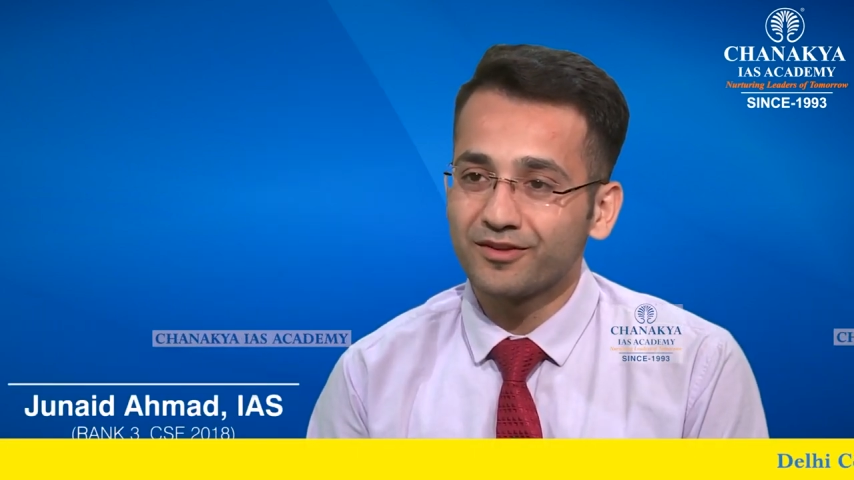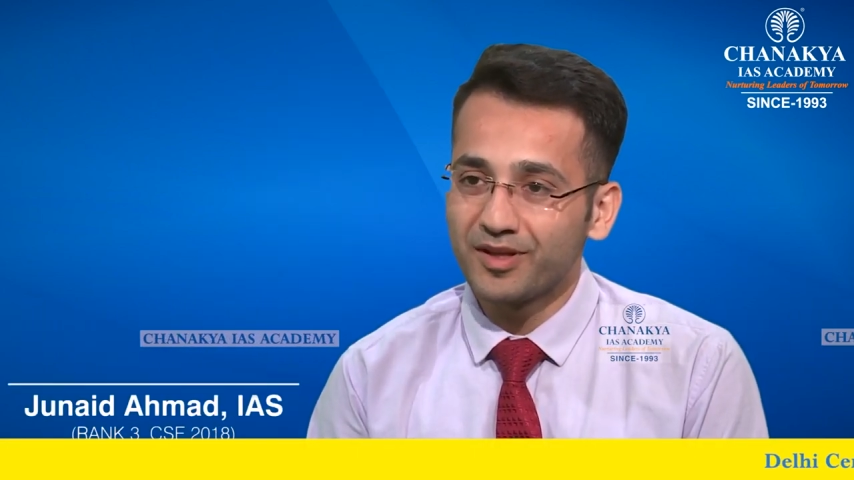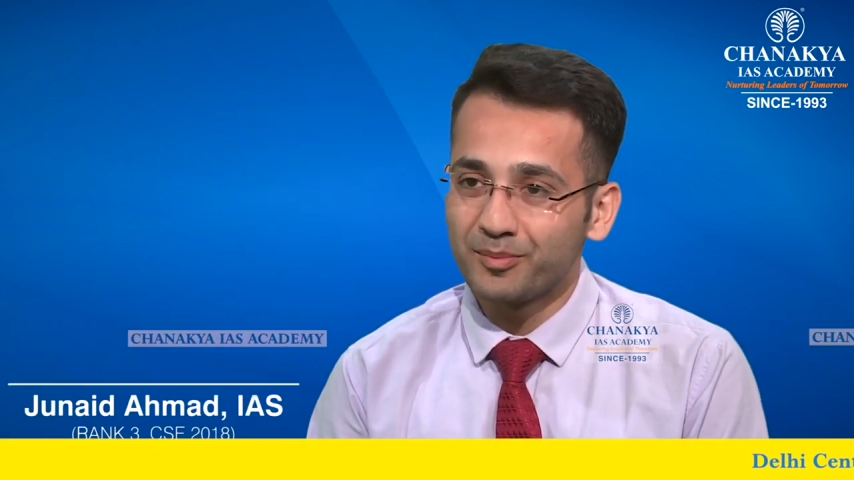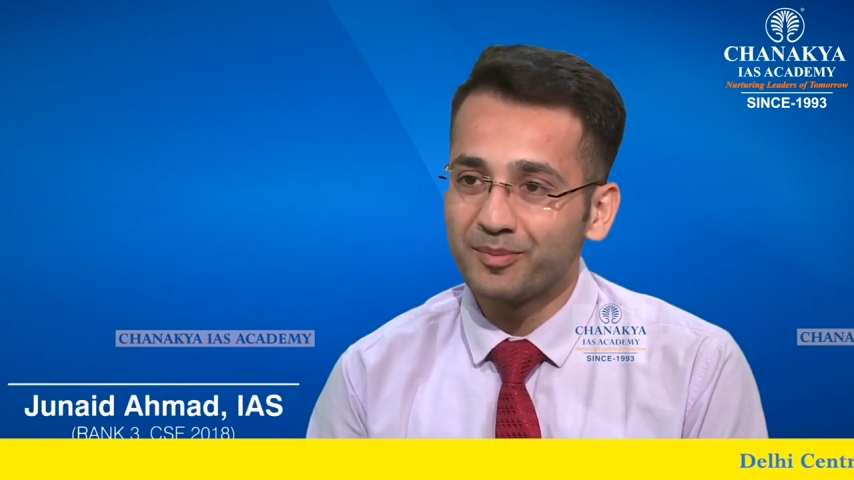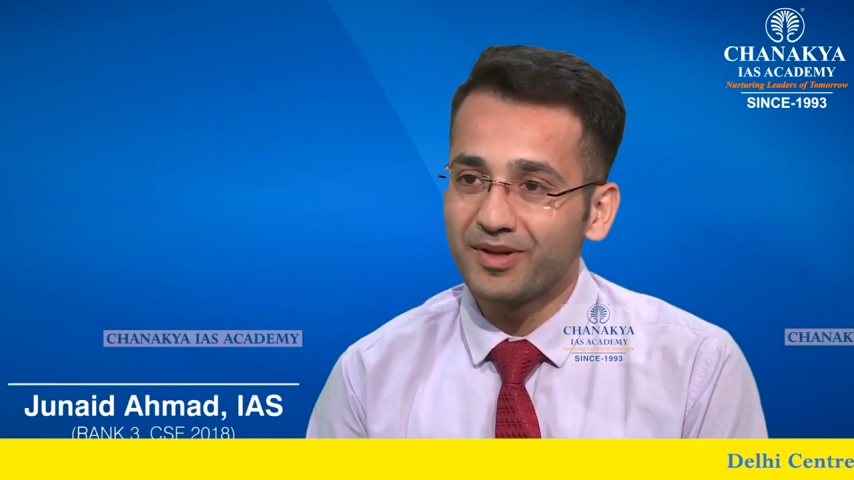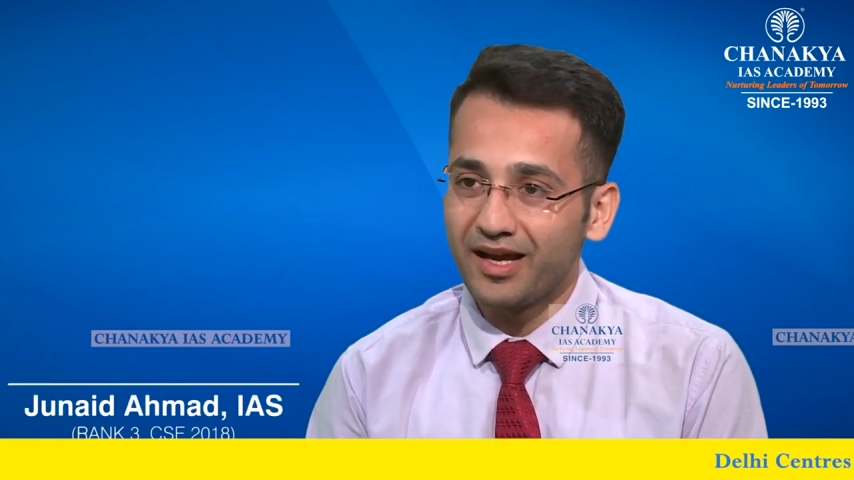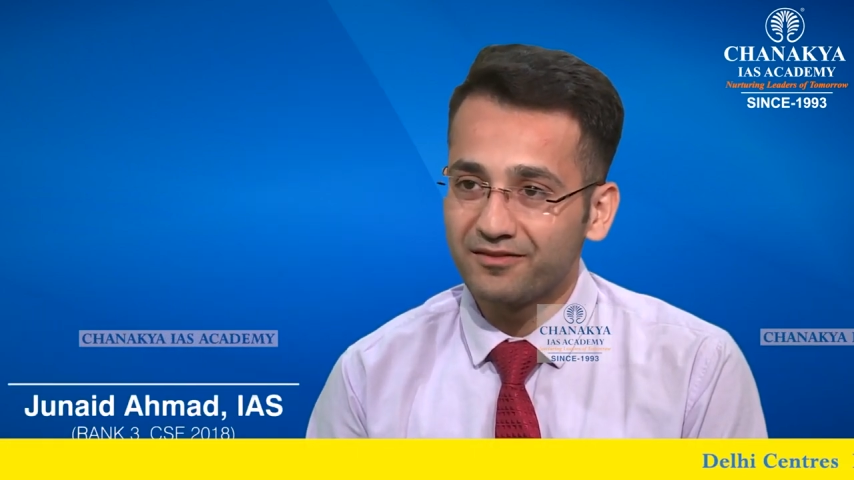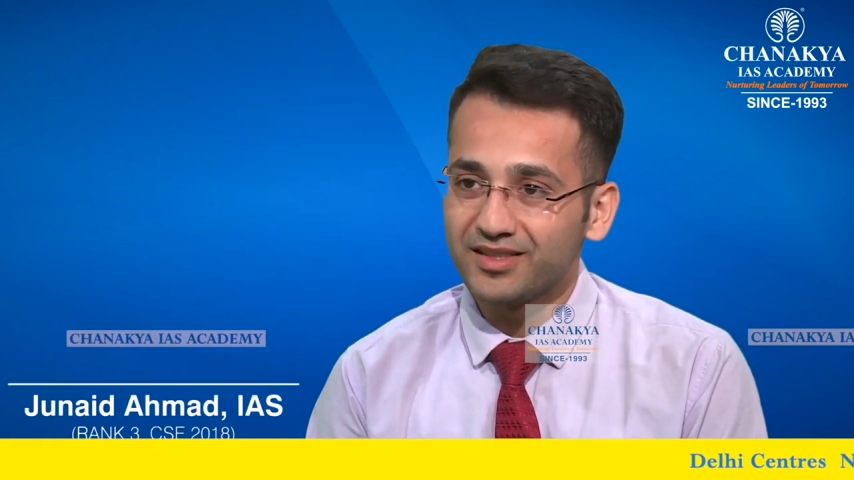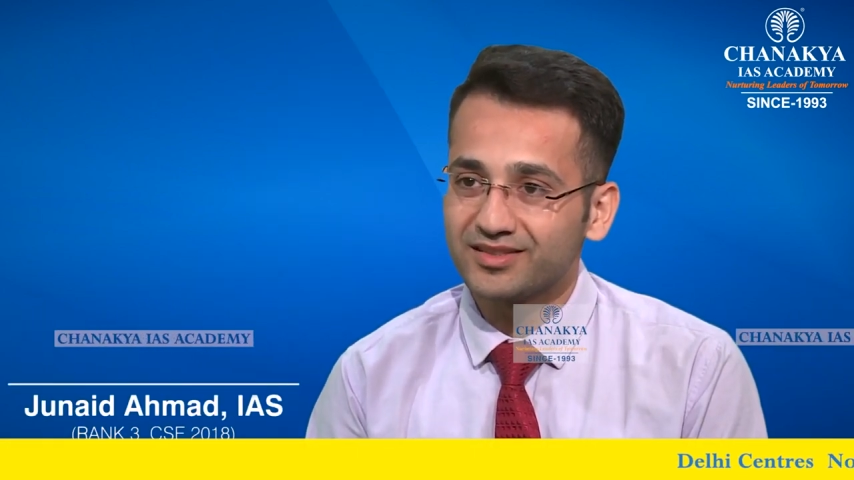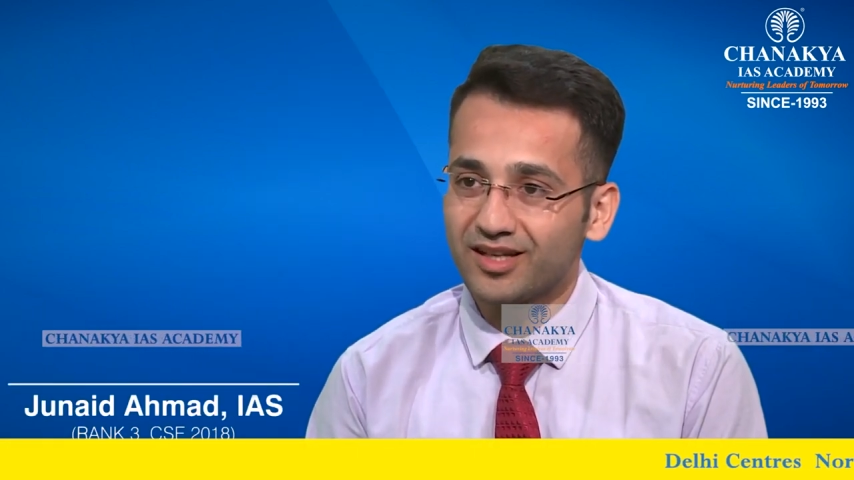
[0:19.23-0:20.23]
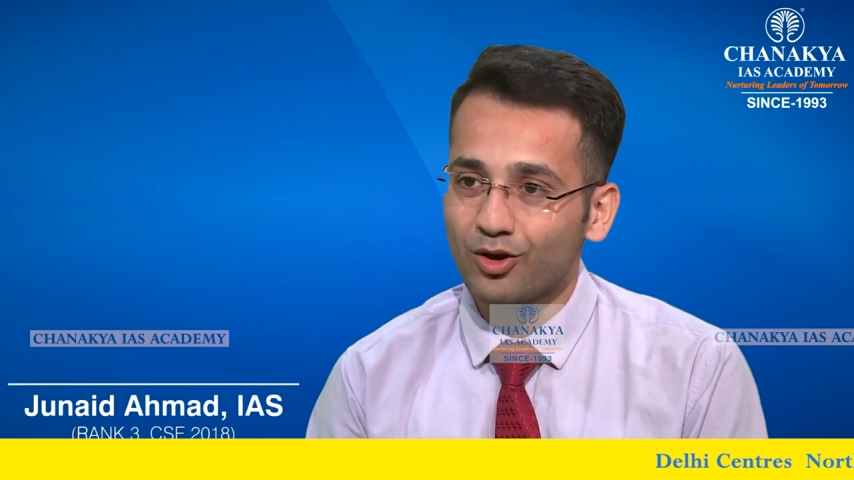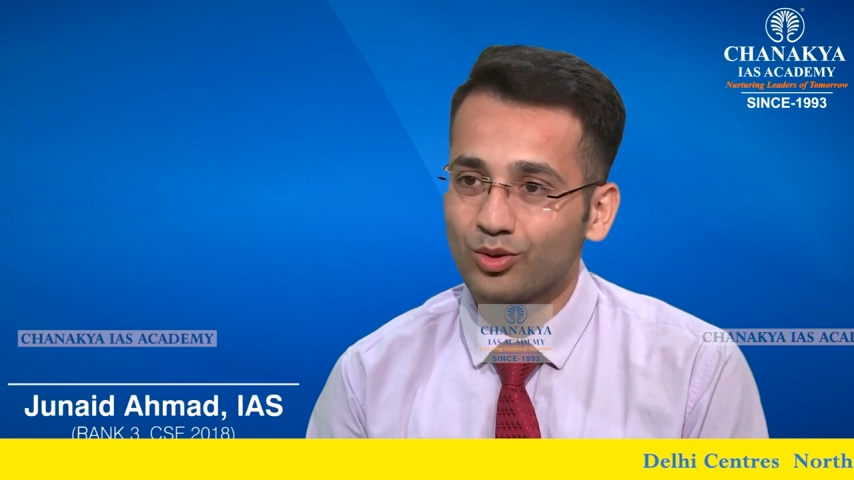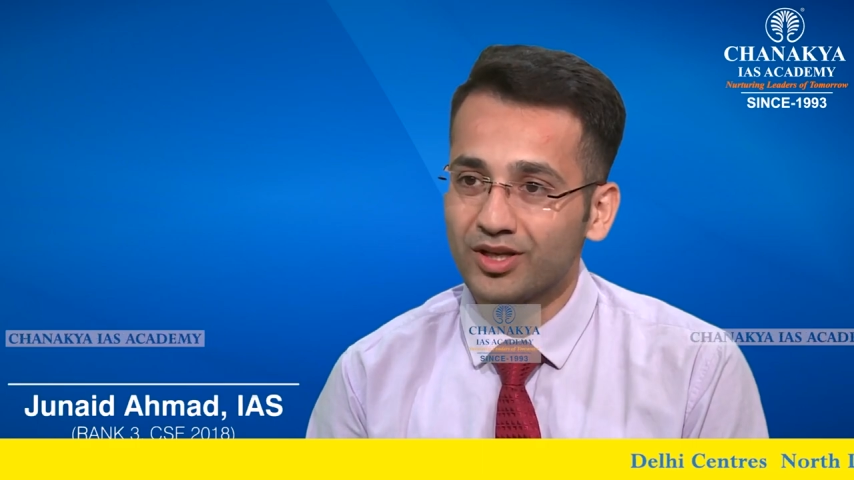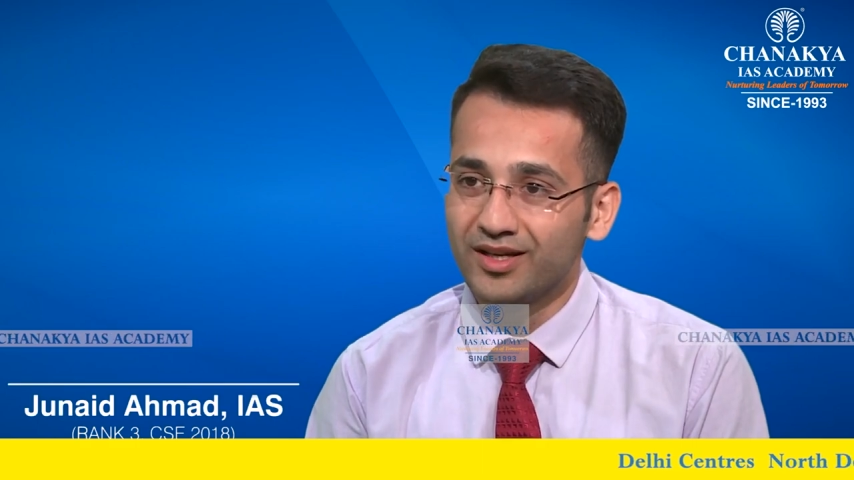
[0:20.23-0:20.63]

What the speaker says: of the people have this doubt,